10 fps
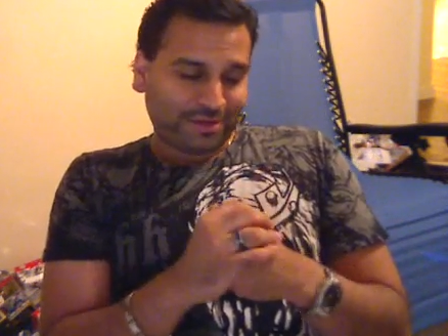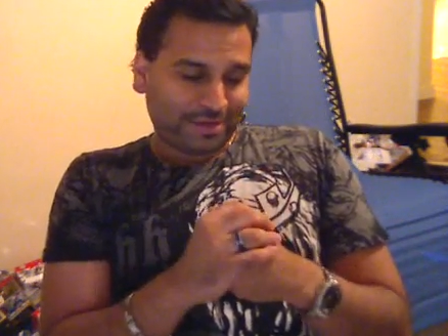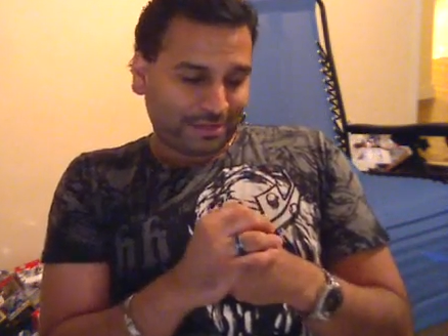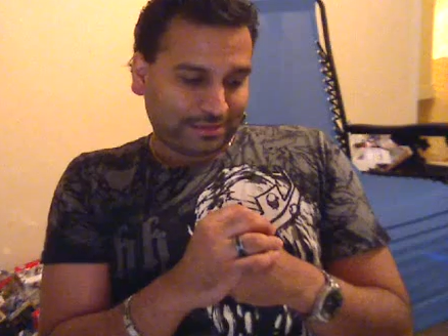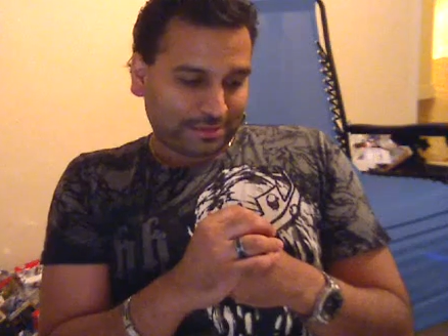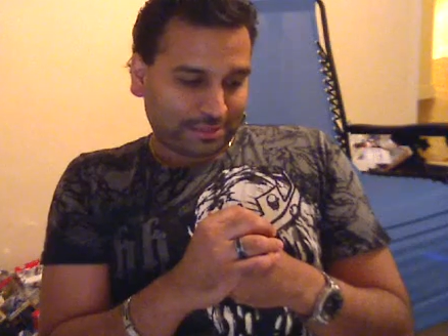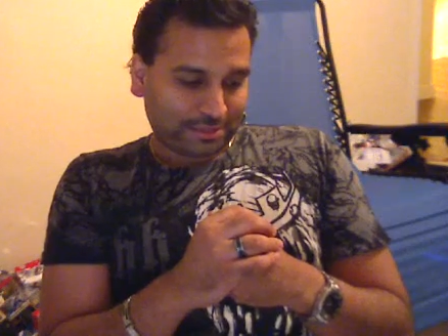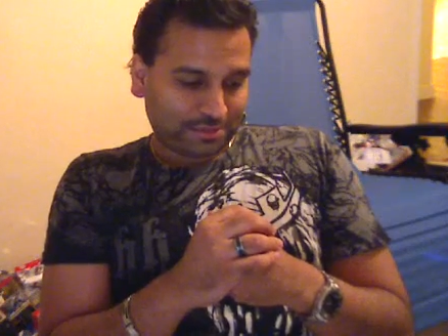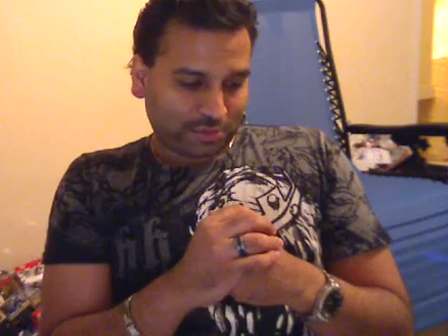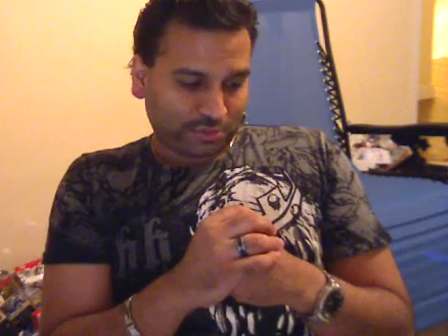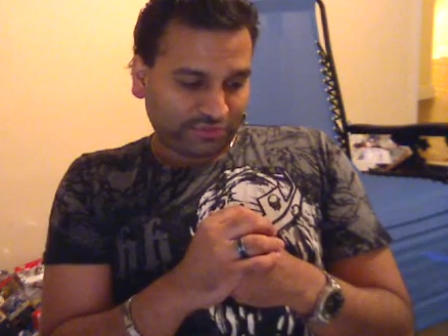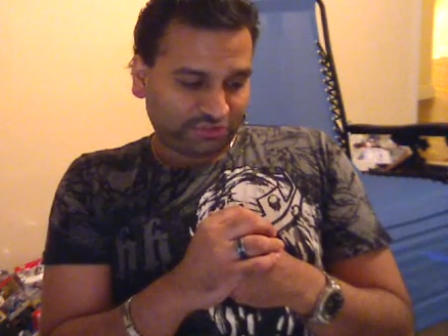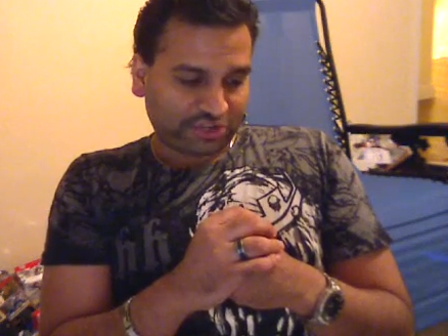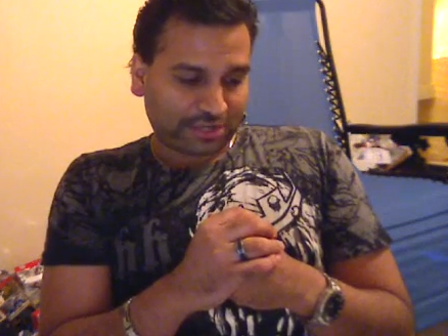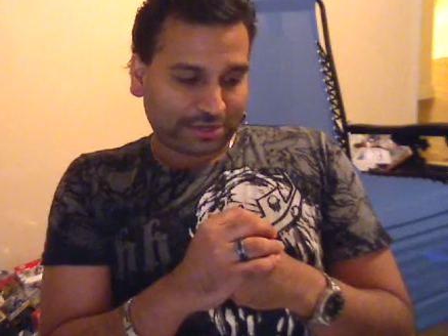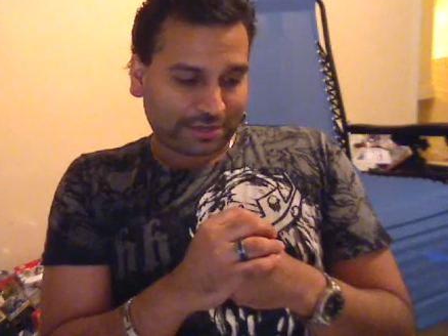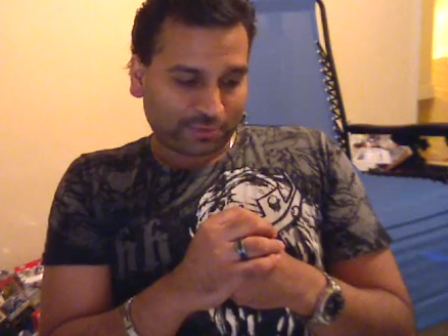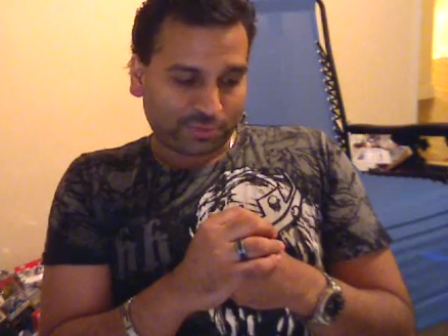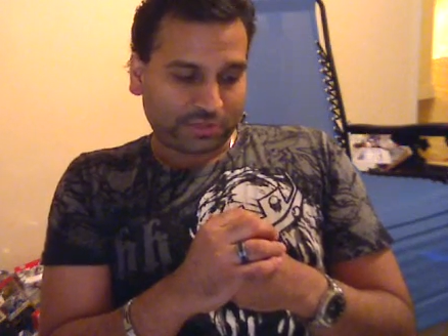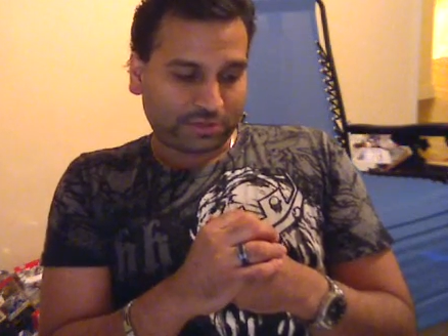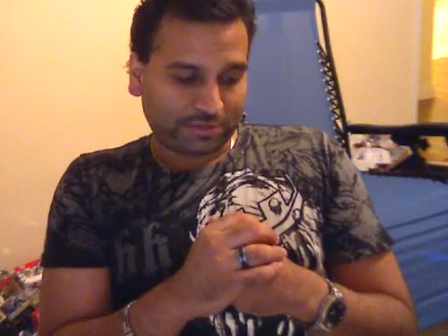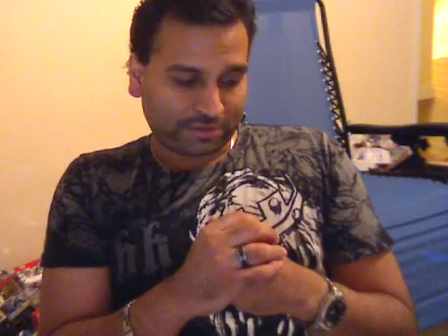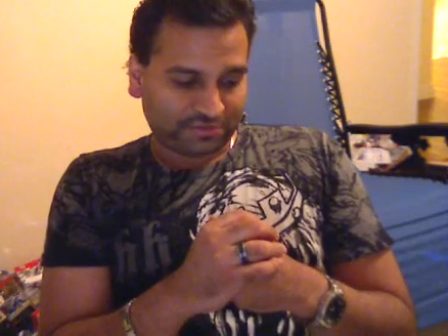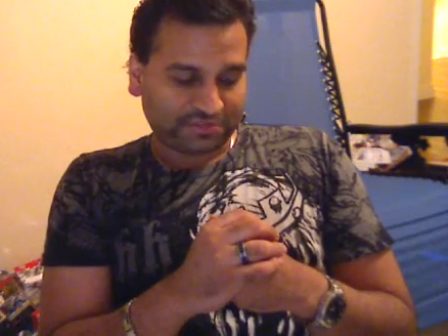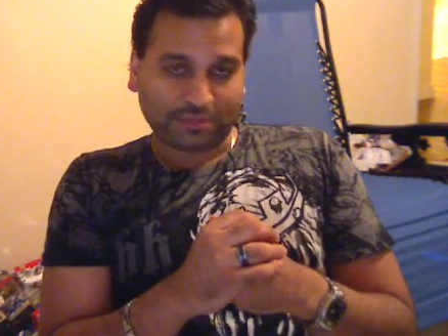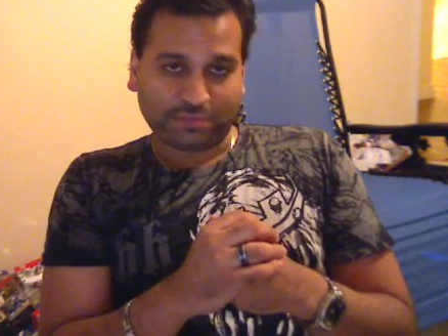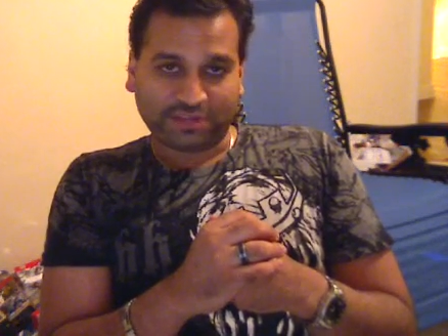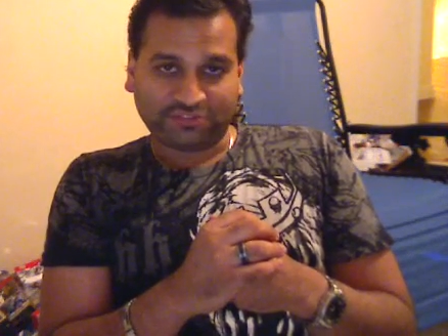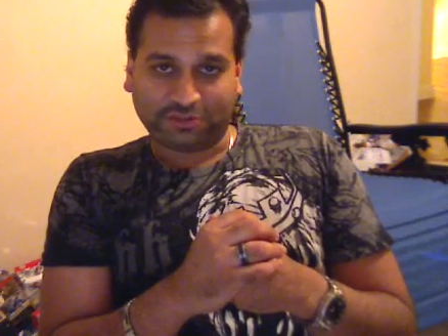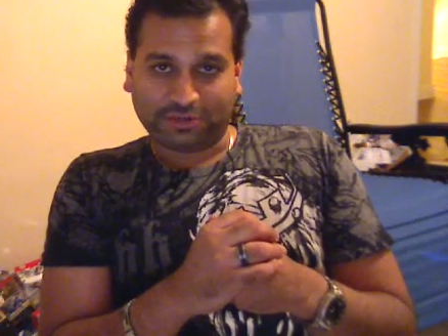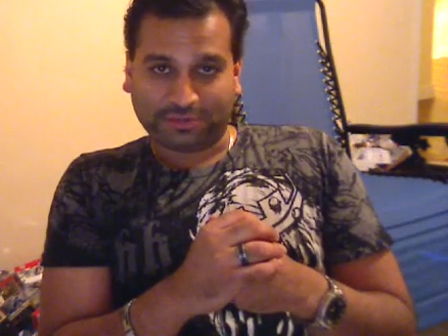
And uh, hopefully Chad and I will be on the same page again.